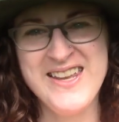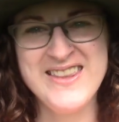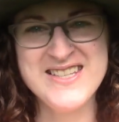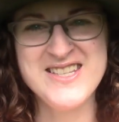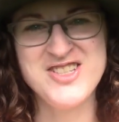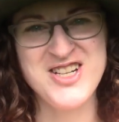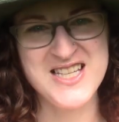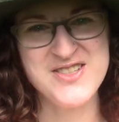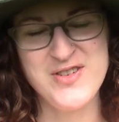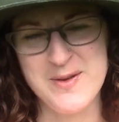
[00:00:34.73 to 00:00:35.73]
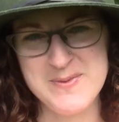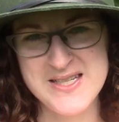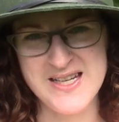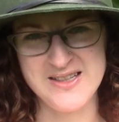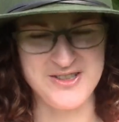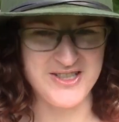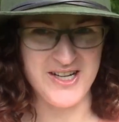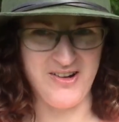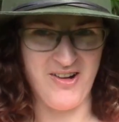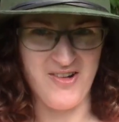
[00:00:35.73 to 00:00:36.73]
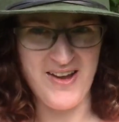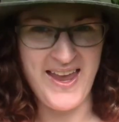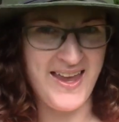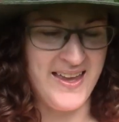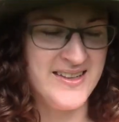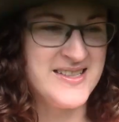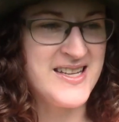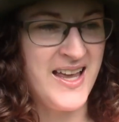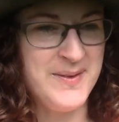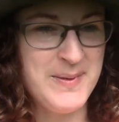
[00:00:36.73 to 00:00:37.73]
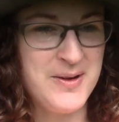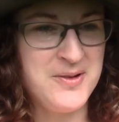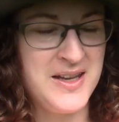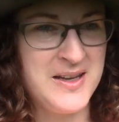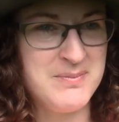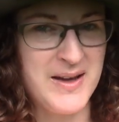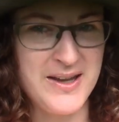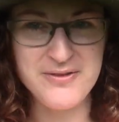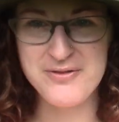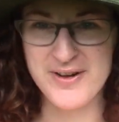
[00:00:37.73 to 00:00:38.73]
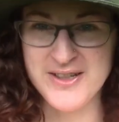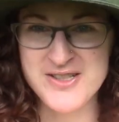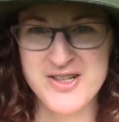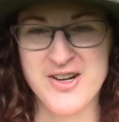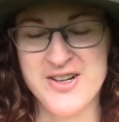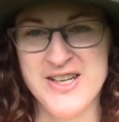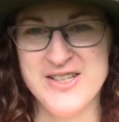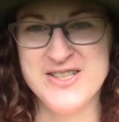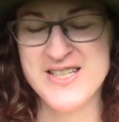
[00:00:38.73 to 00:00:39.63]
This is Jess from Stellar Tarot, and I'm out in my front garden